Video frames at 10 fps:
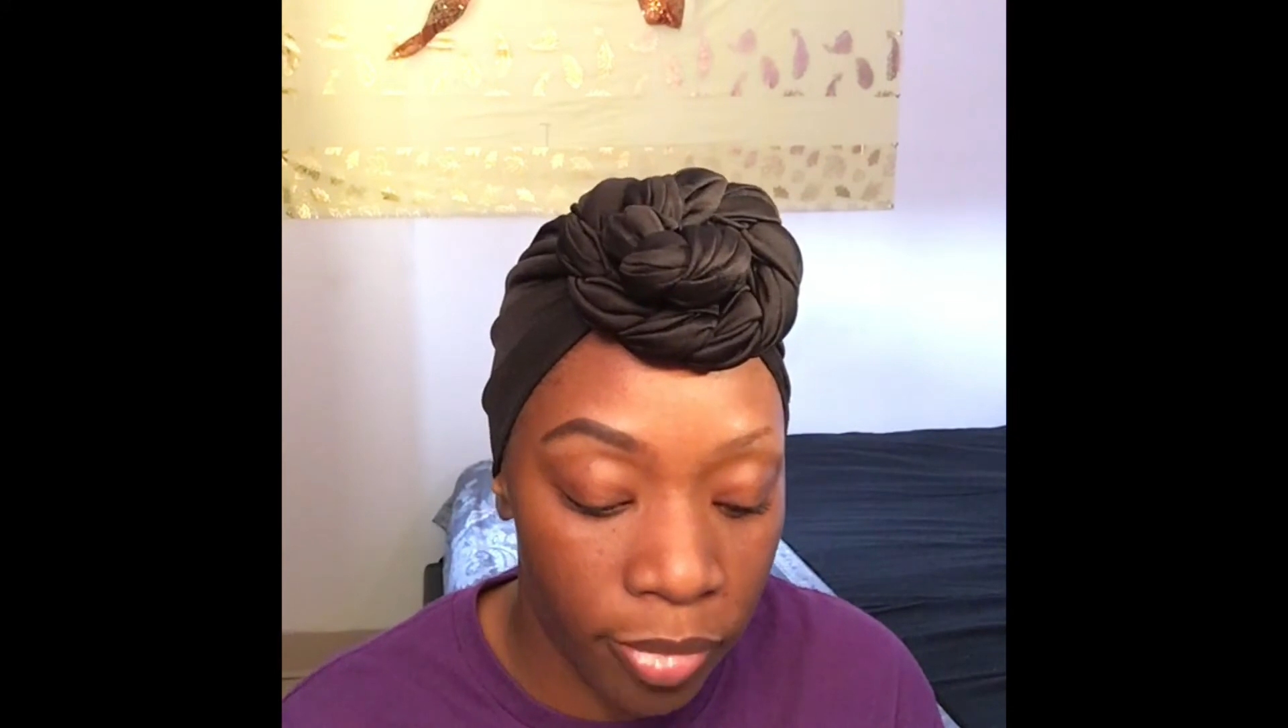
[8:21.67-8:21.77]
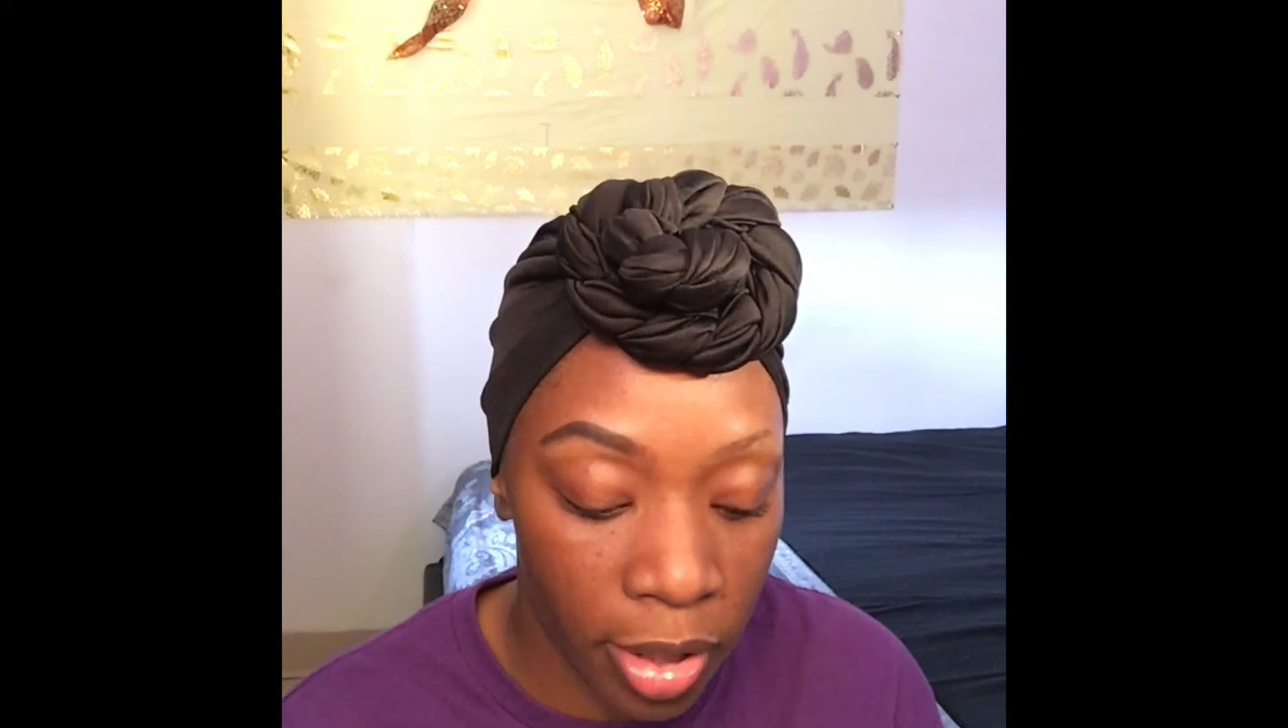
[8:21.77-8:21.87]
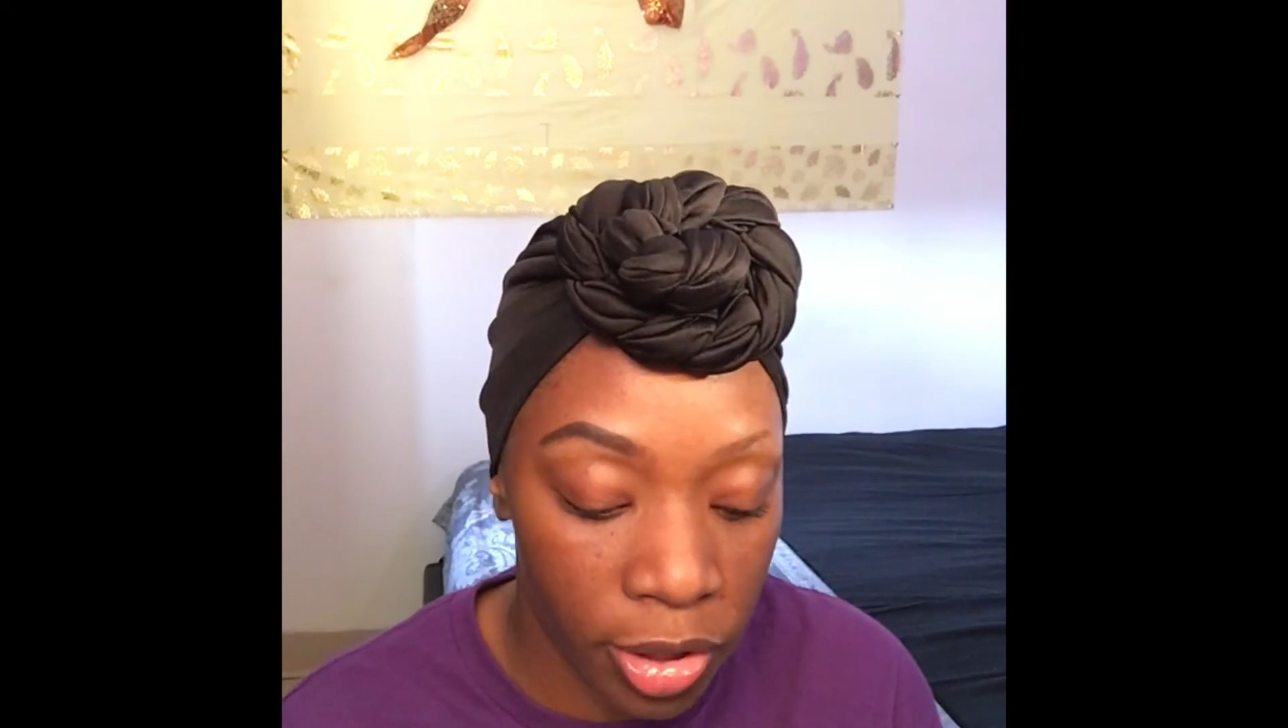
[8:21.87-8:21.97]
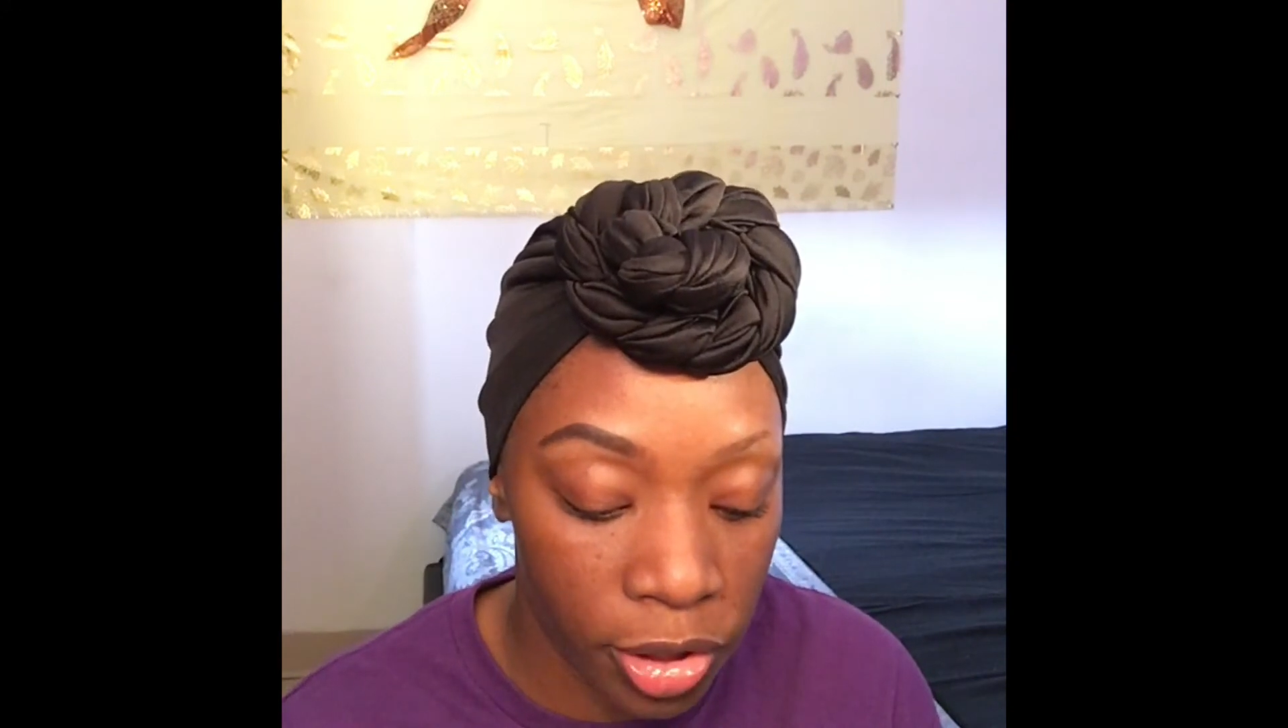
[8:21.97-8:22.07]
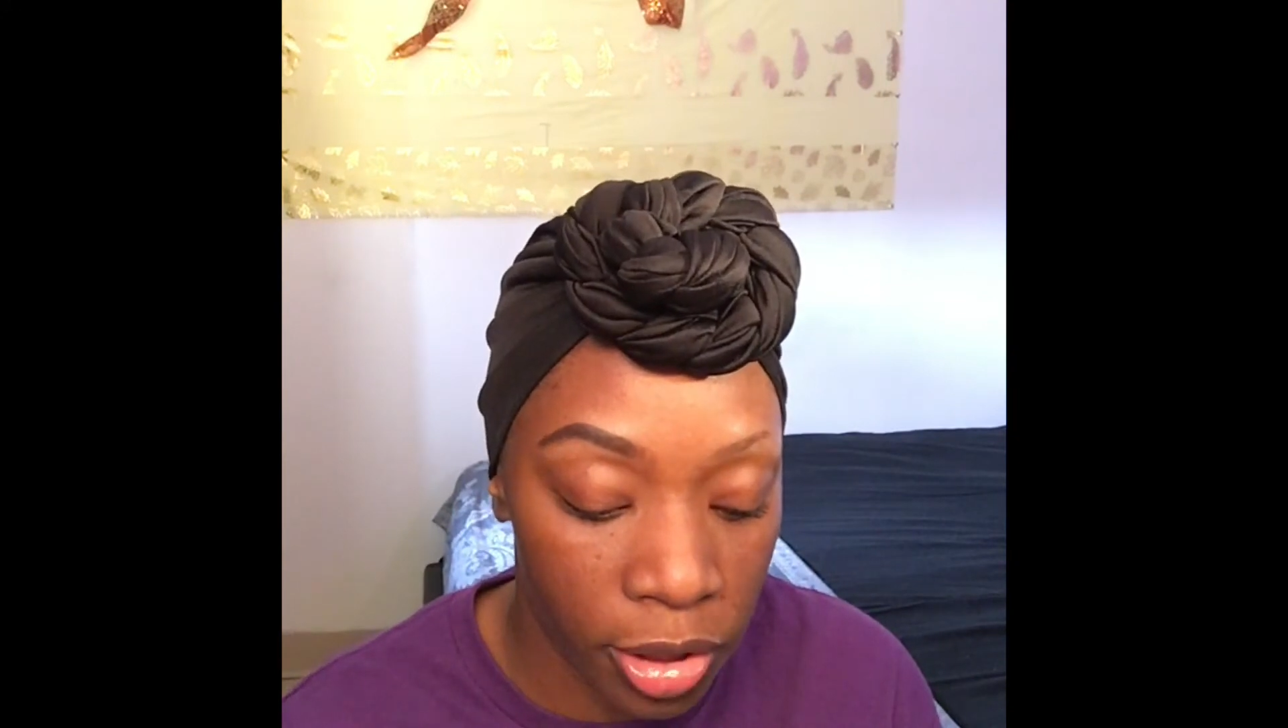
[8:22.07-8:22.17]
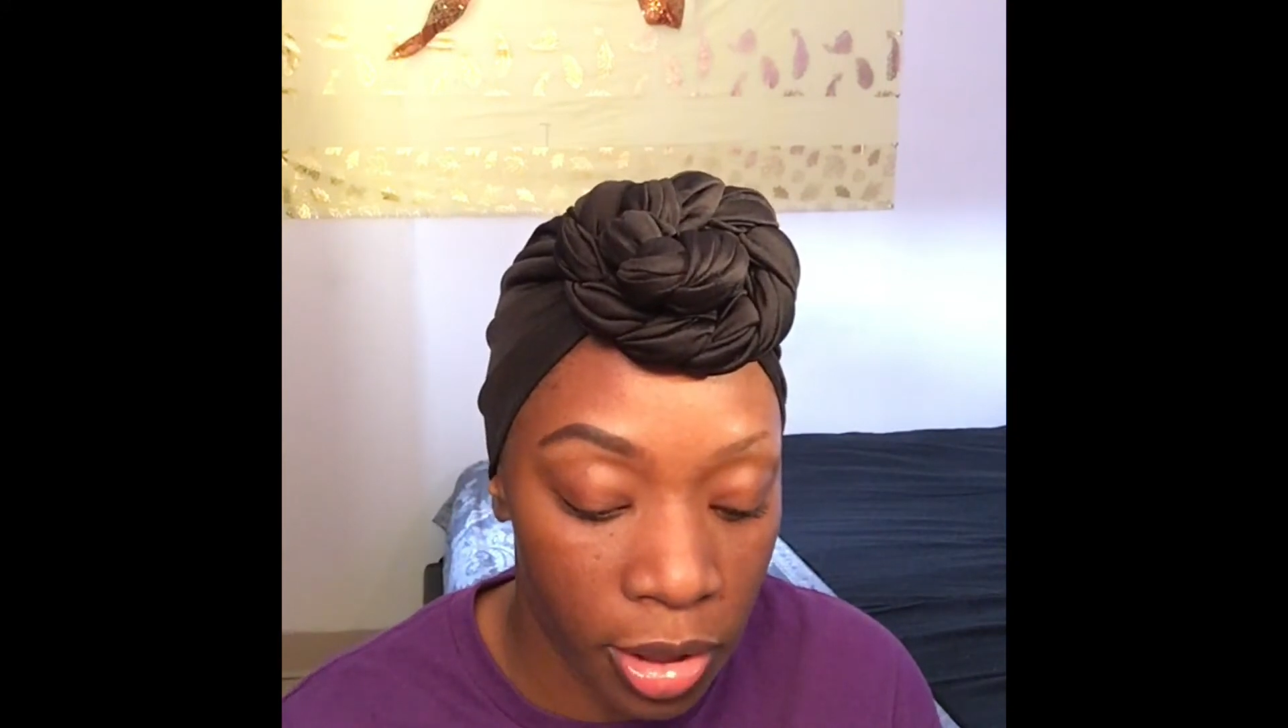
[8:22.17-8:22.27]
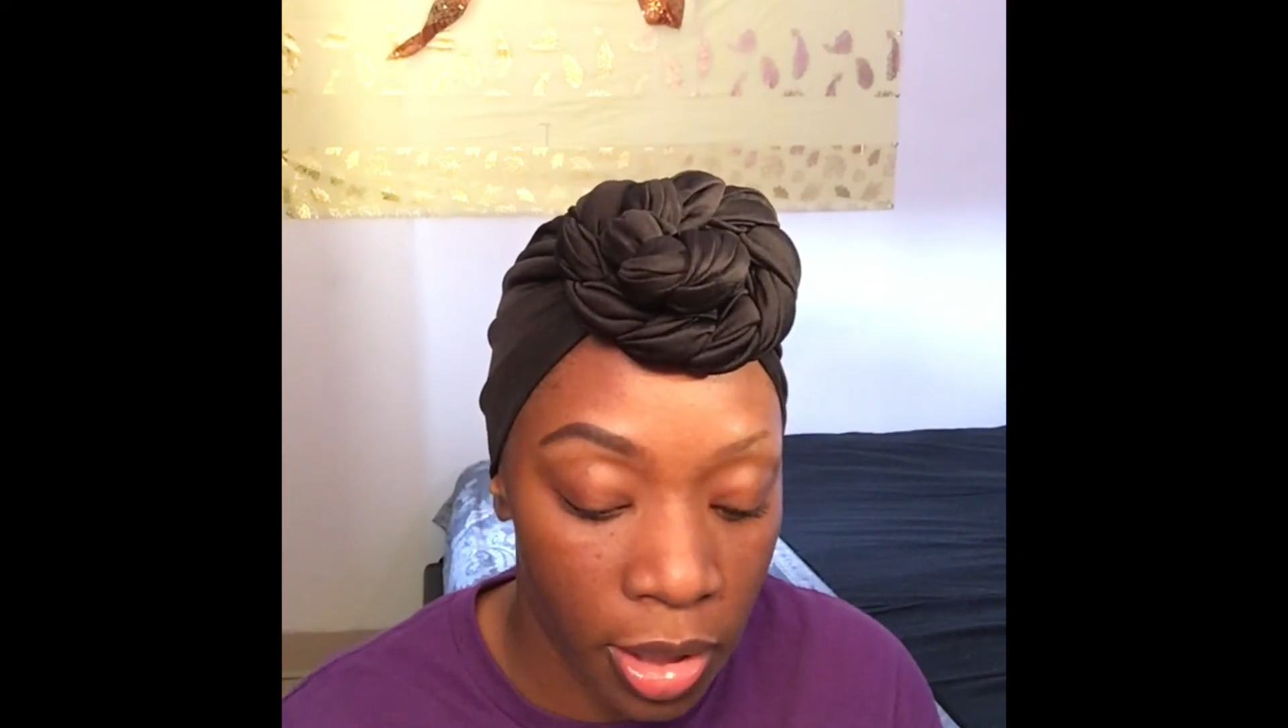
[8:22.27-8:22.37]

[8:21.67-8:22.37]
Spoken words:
brush.